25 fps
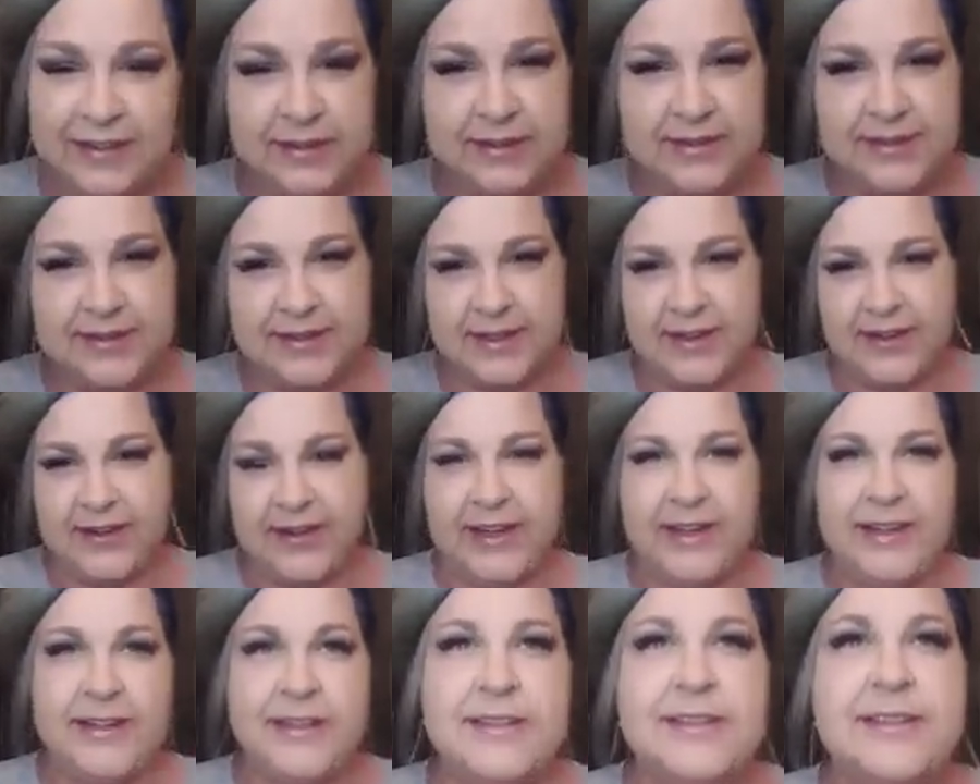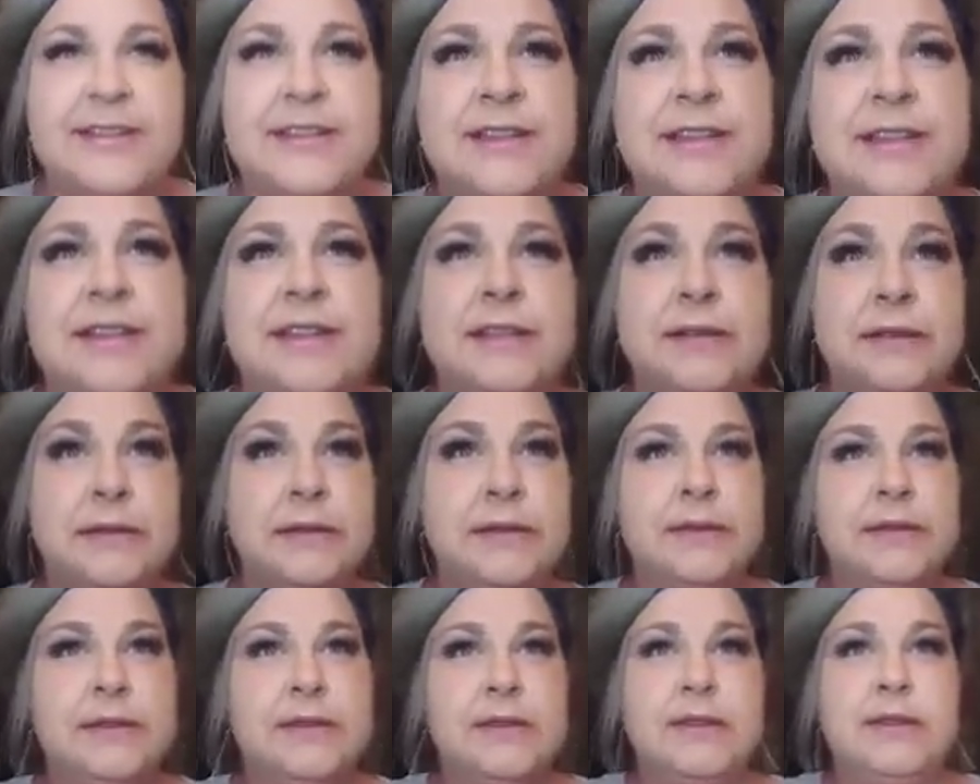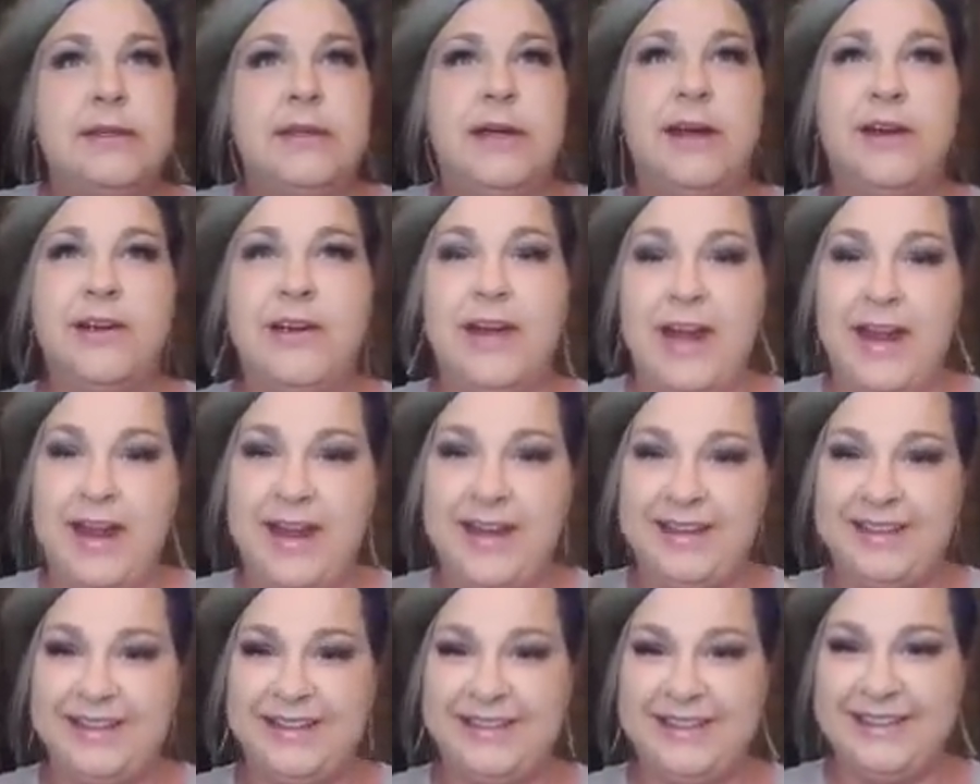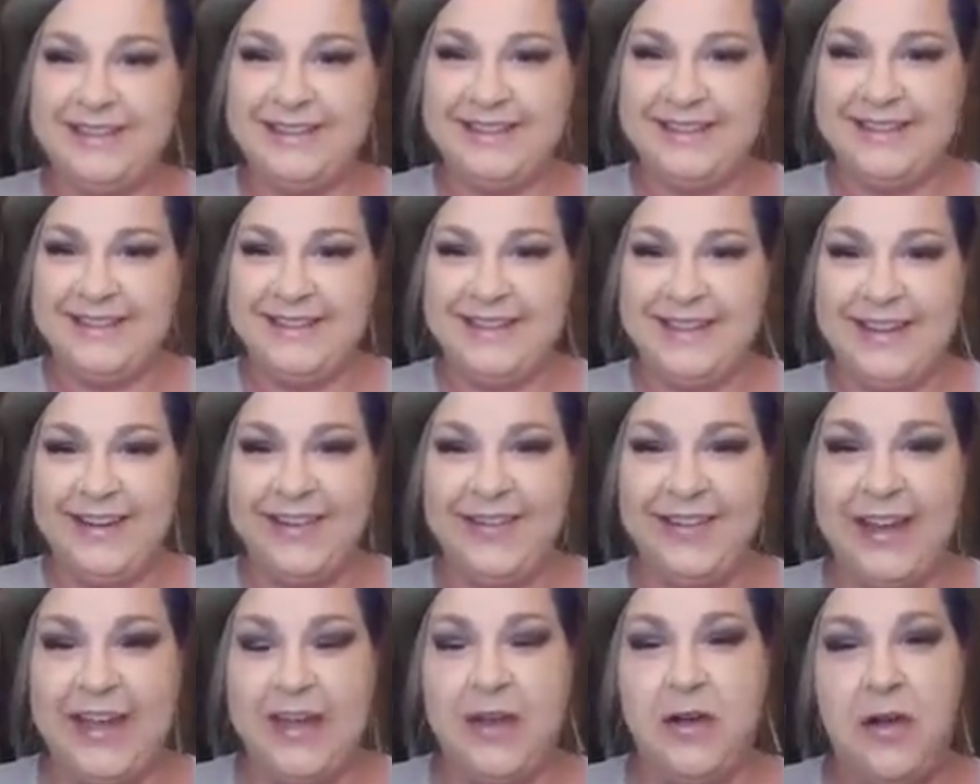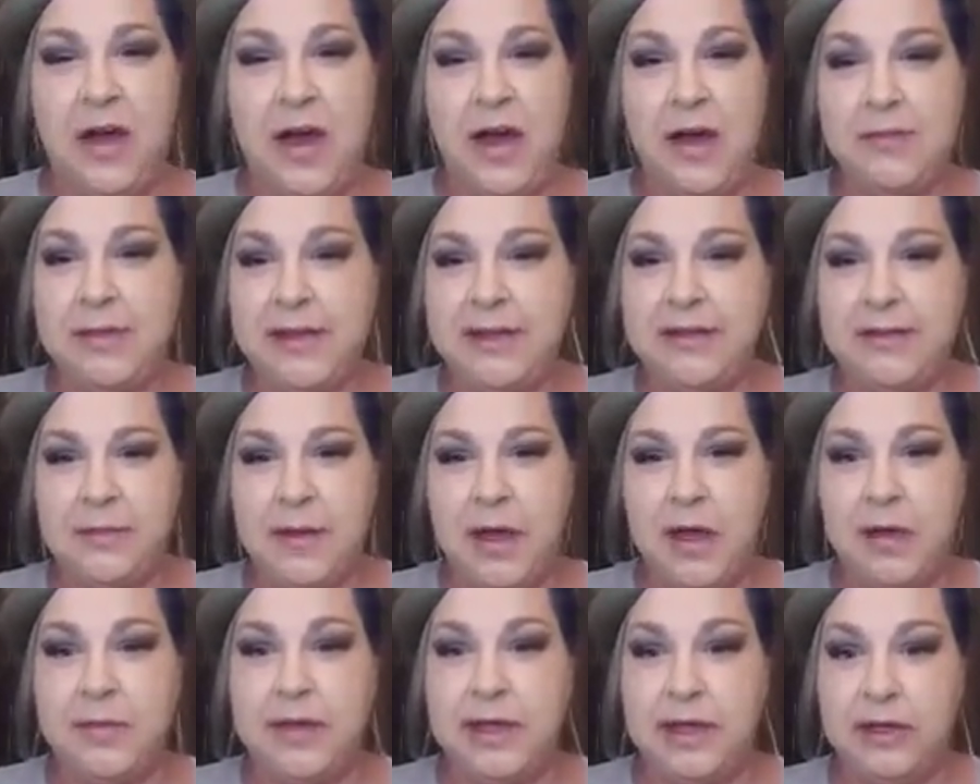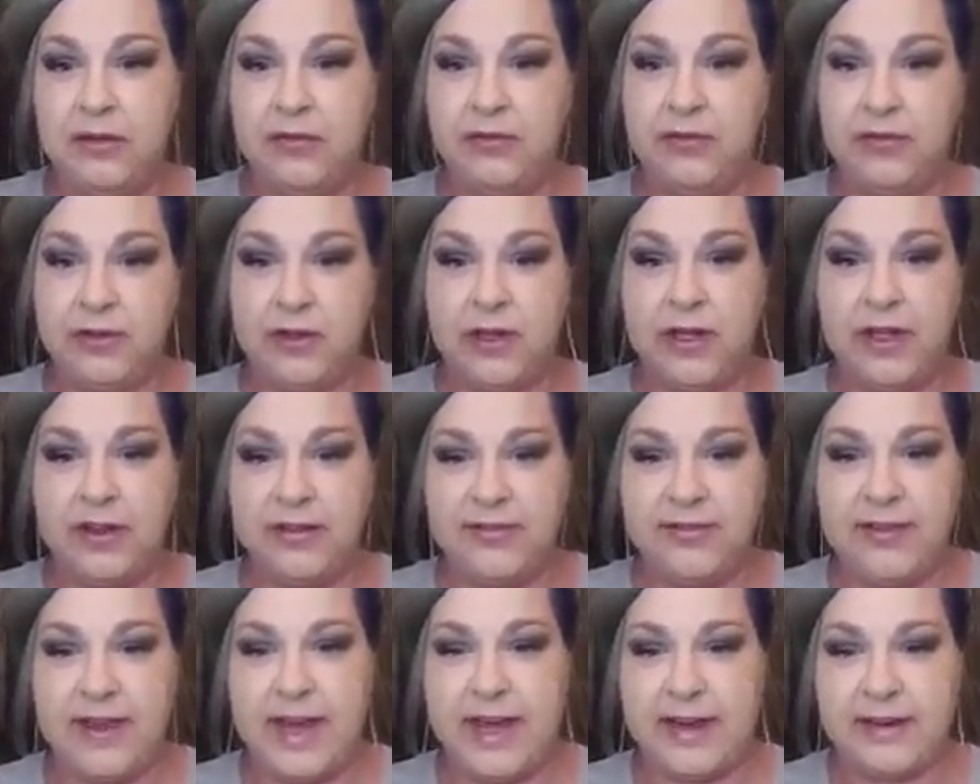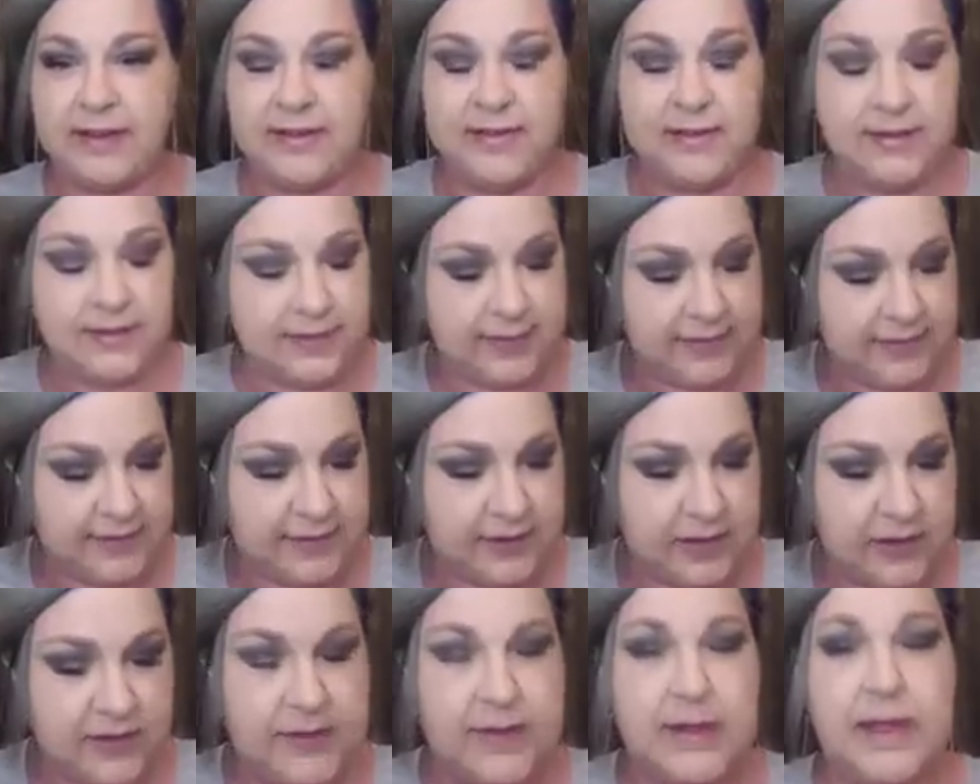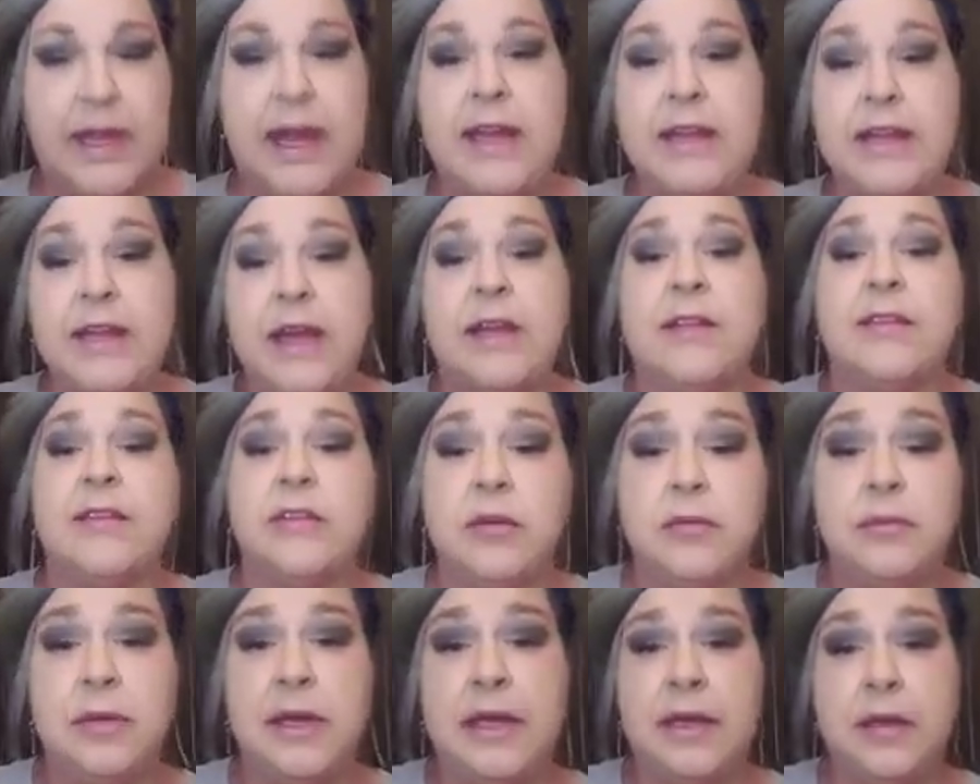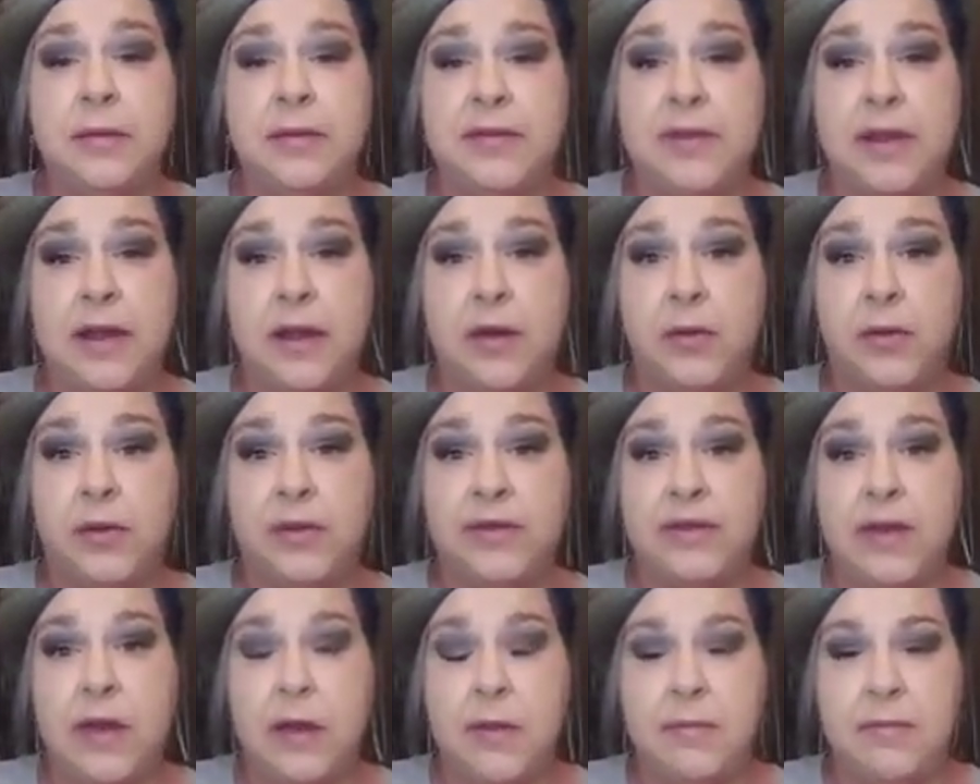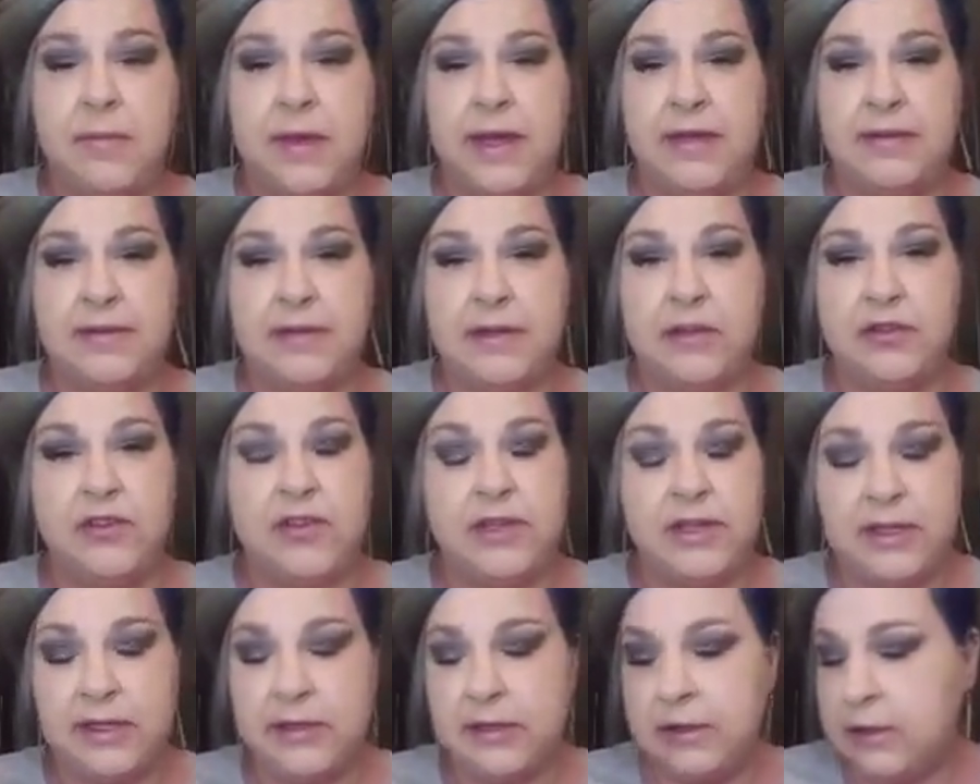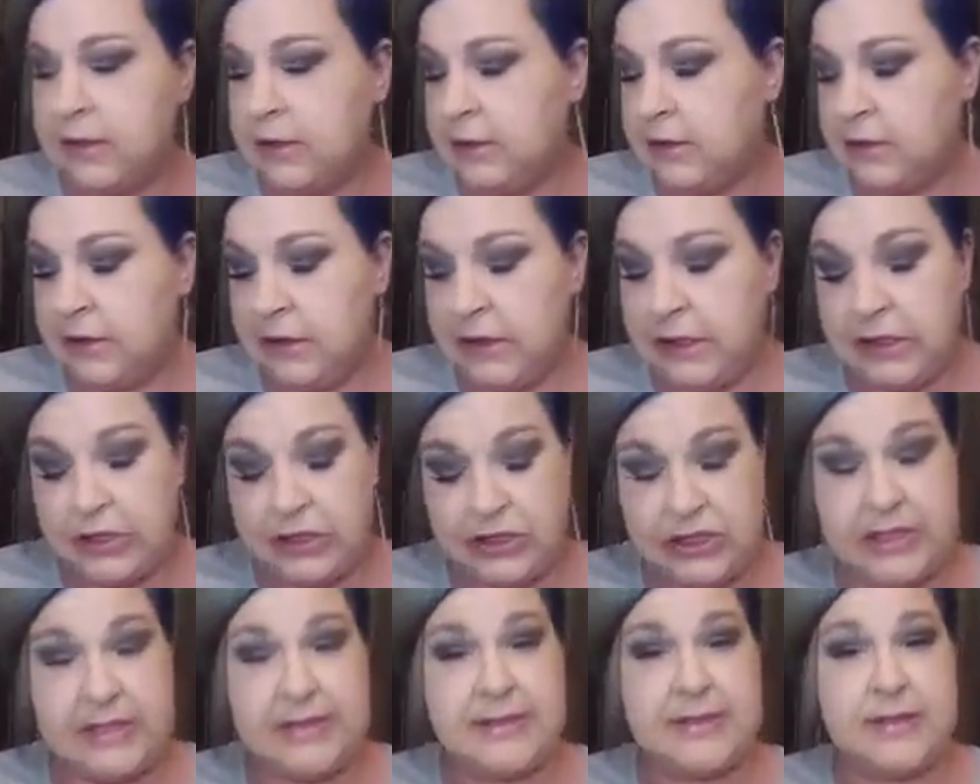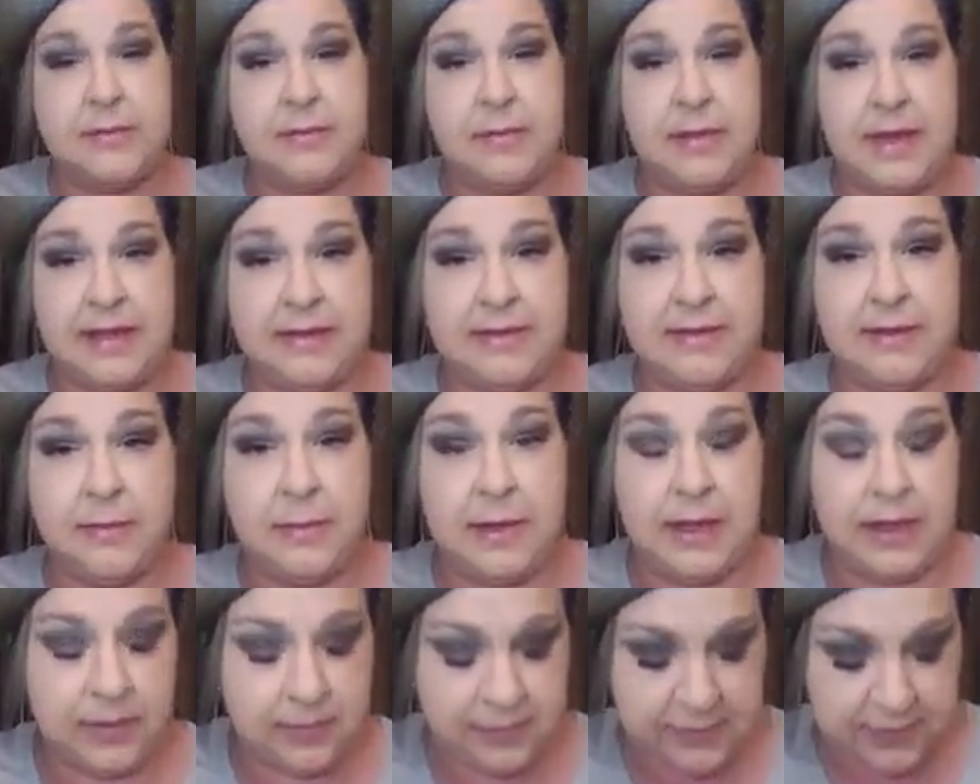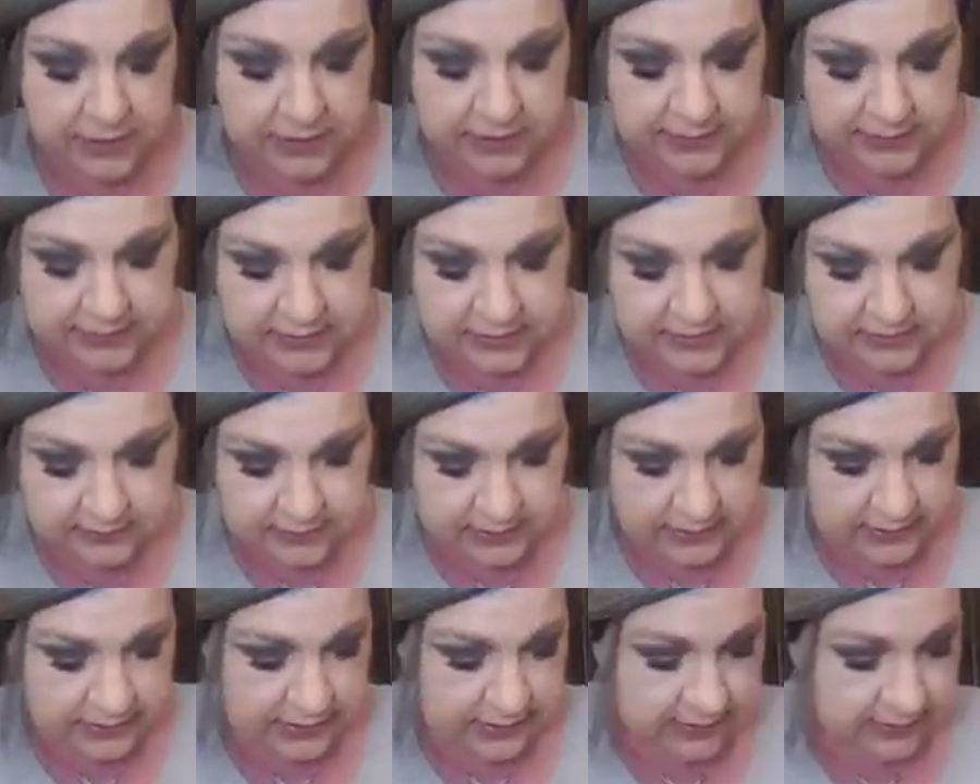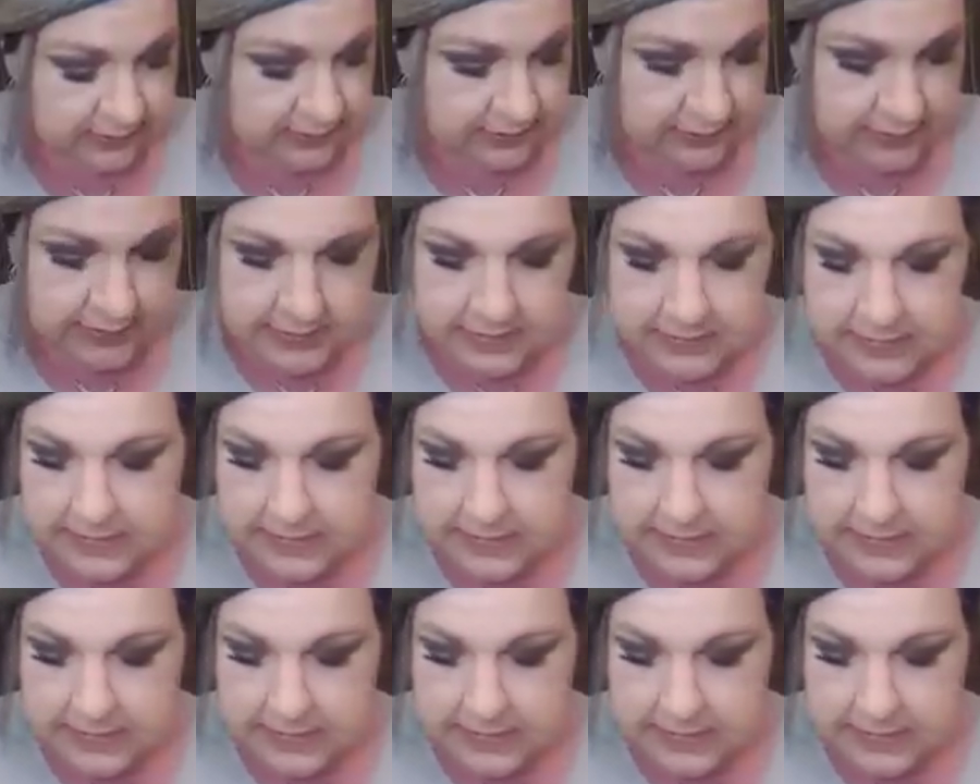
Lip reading: Sorry. All right. Here we go. Hot Mess Mom in full effect. Seriously. And yes, her makeup style was amazing. She is an amazing makeup artist. She really is.